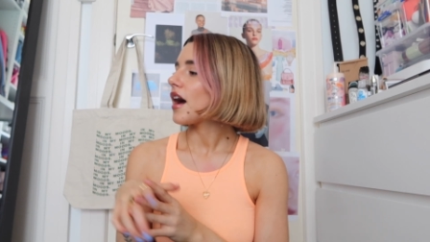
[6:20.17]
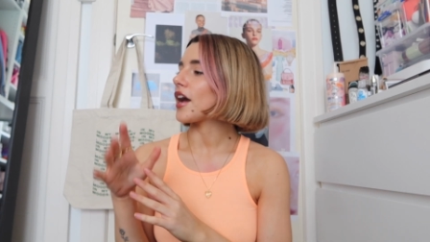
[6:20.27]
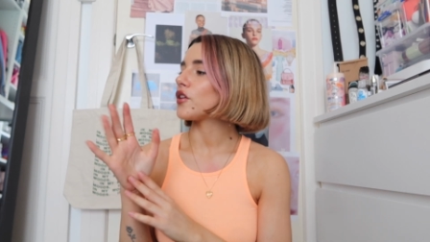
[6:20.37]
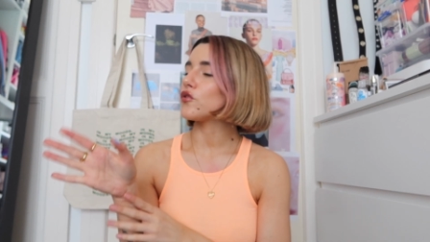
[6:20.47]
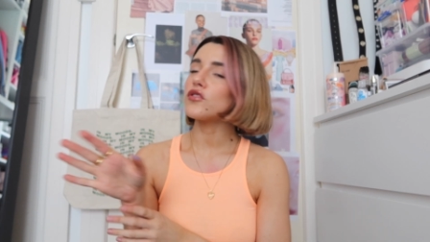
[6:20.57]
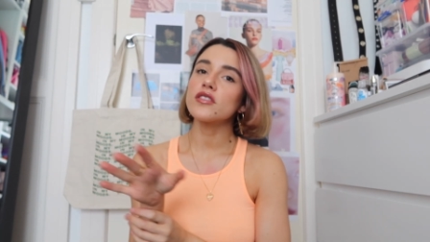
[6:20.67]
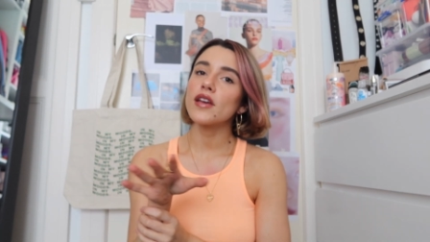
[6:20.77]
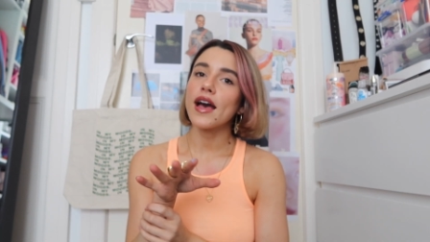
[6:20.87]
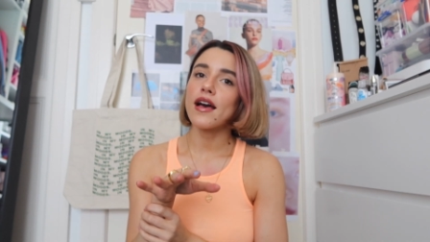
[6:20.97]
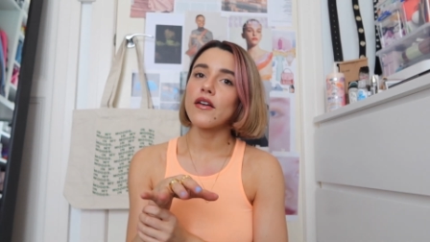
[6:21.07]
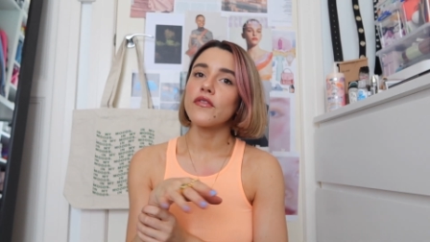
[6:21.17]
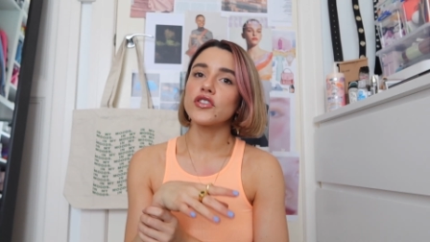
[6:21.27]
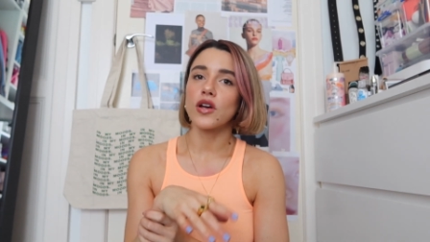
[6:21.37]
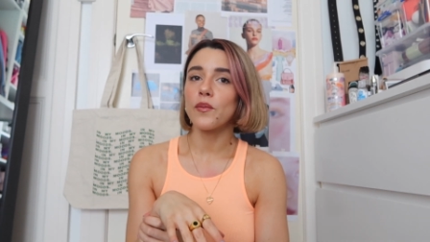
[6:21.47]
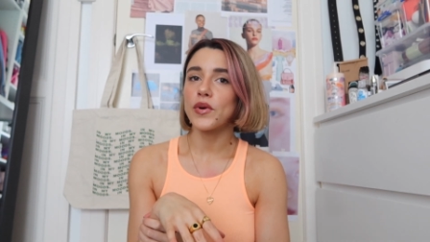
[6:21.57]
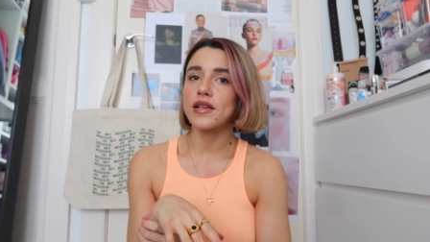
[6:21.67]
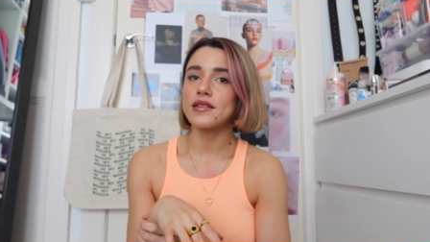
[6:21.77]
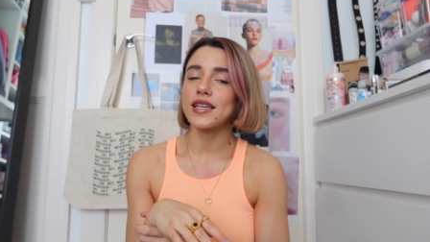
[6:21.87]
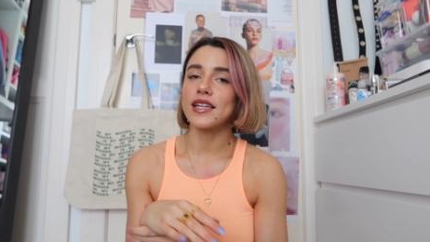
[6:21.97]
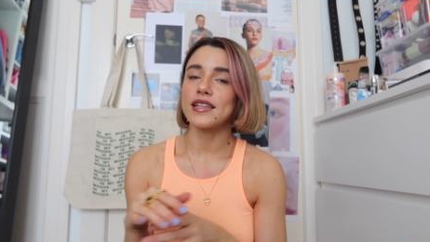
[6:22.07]
I used to have
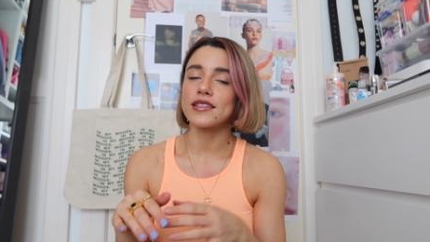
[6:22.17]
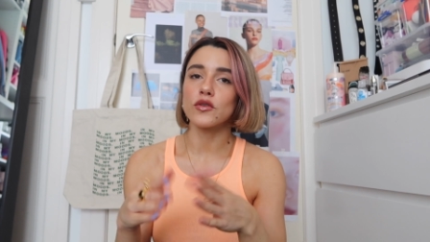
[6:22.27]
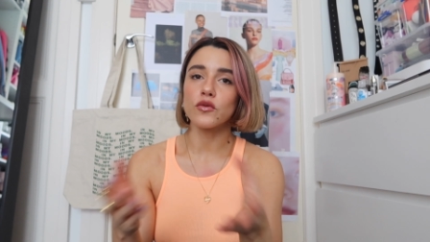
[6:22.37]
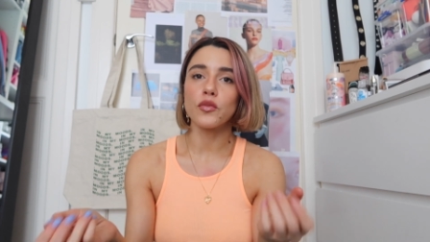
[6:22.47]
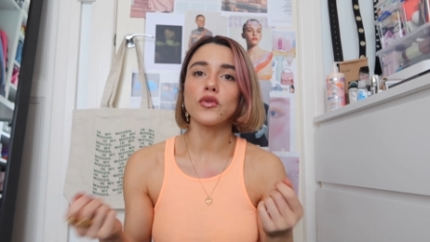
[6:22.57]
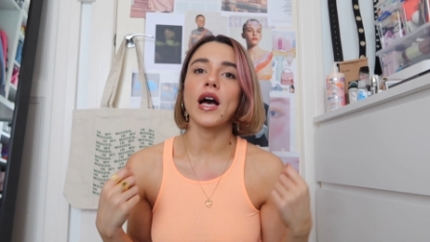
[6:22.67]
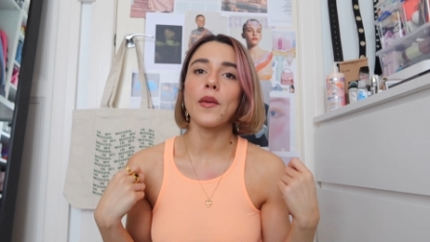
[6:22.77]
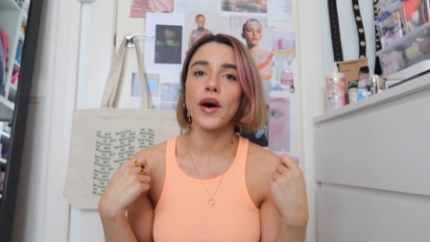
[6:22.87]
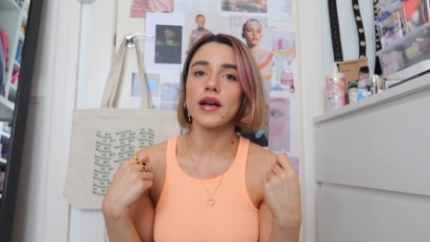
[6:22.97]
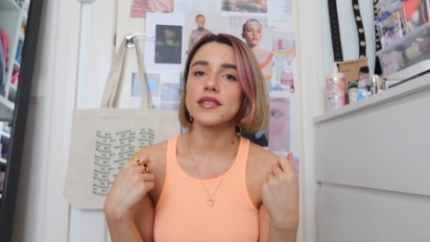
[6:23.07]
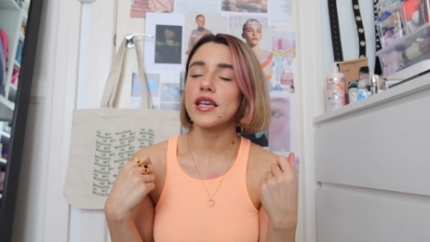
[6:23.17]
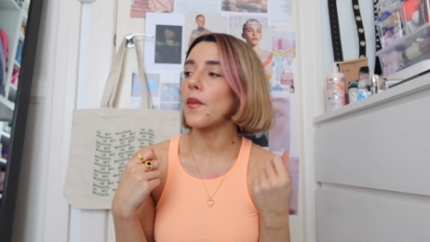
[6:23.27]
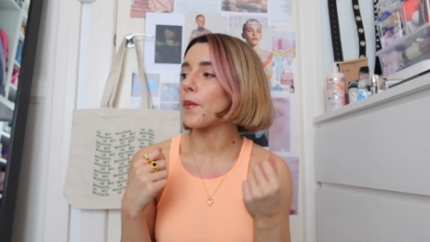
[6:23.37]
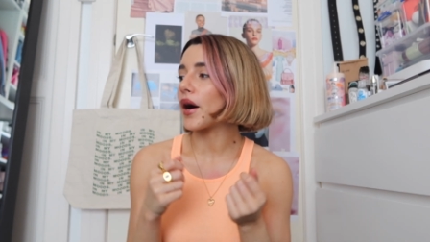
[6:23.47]
jumpers in this little pull-out basket,